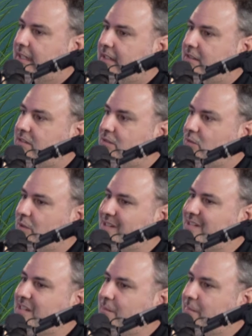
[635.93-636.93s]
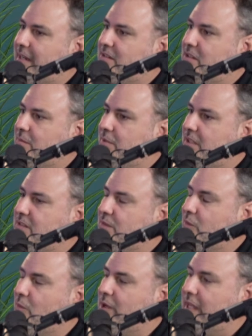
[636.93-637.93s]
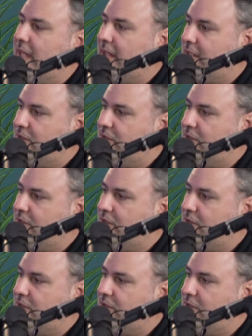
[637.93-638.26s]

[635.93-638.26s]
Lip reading: is we step back to the place of what we can